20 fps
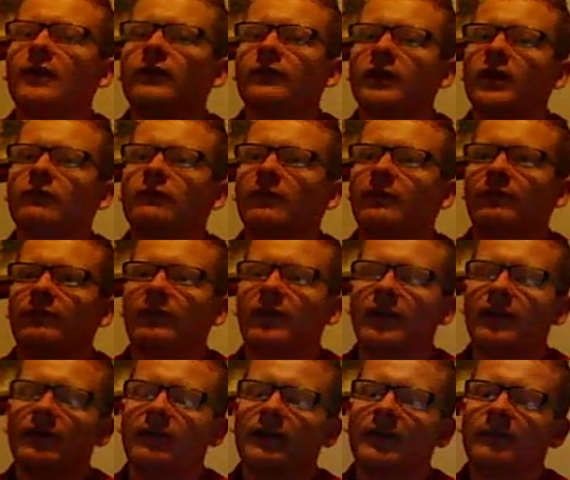No one
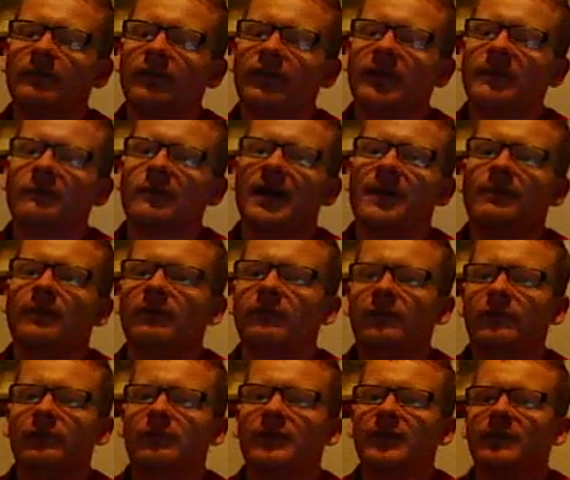ended up seeing what happened
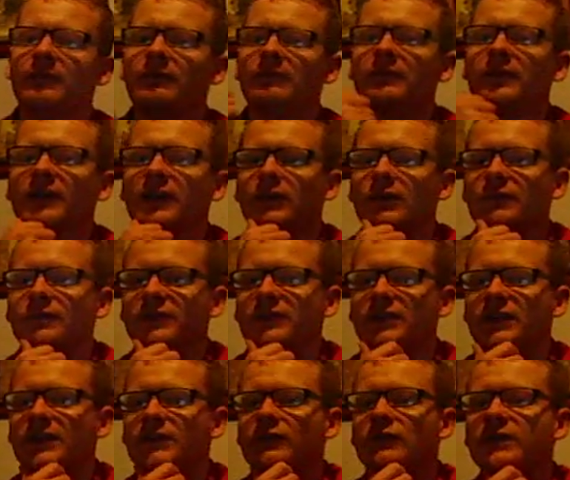to him, but he obviously
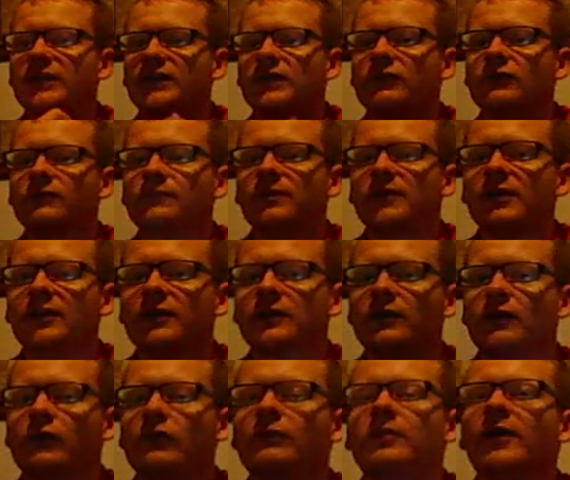got caught
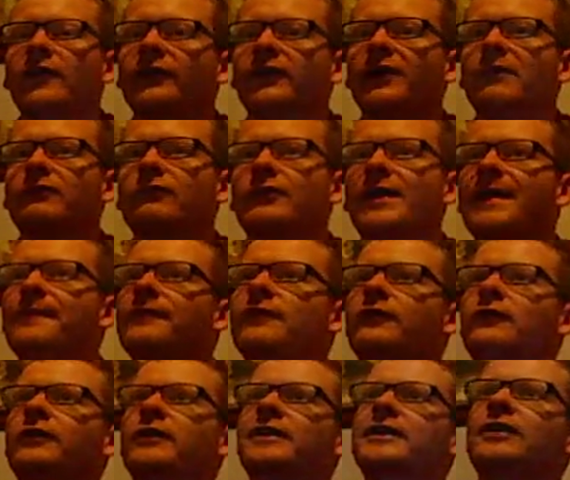by some raptor
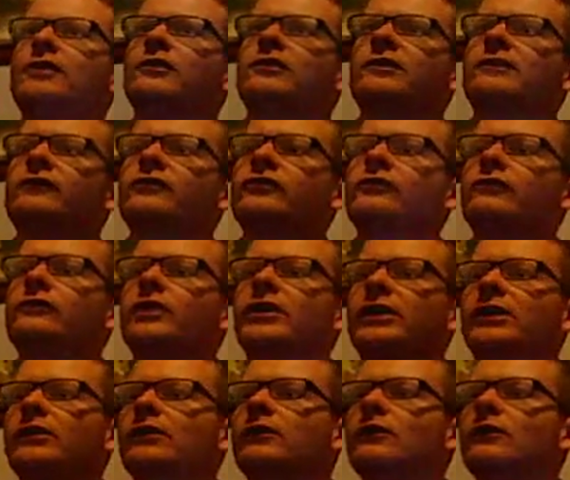and killed off screen.